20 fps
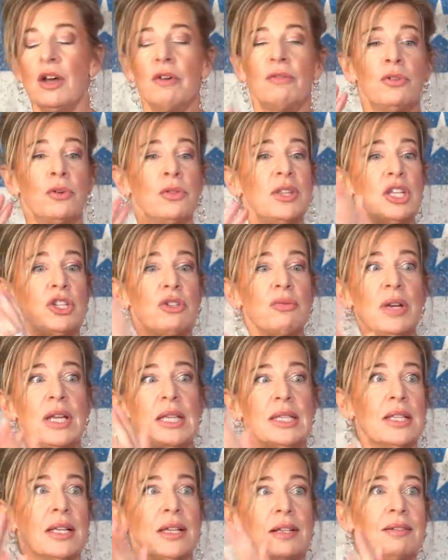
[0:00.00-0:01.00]
for this
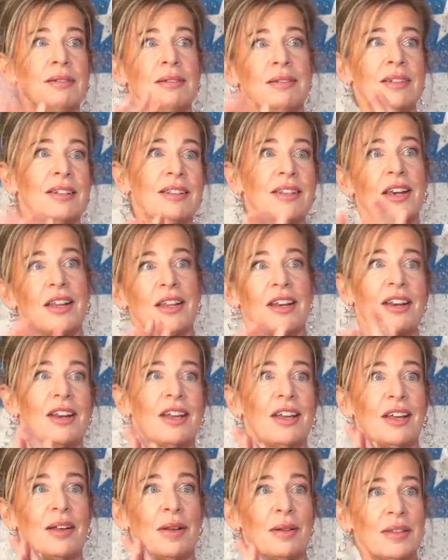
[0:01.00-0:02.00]
reason, da da da
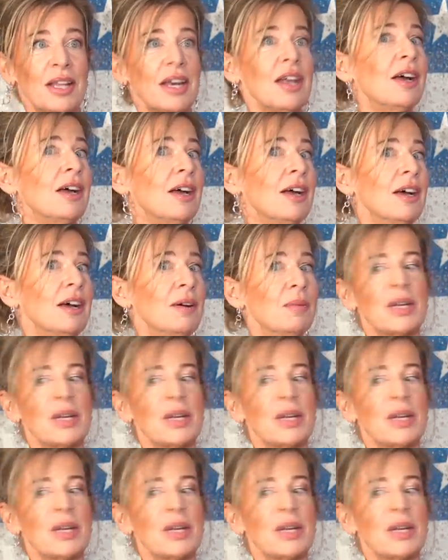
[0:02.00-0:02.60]
da da,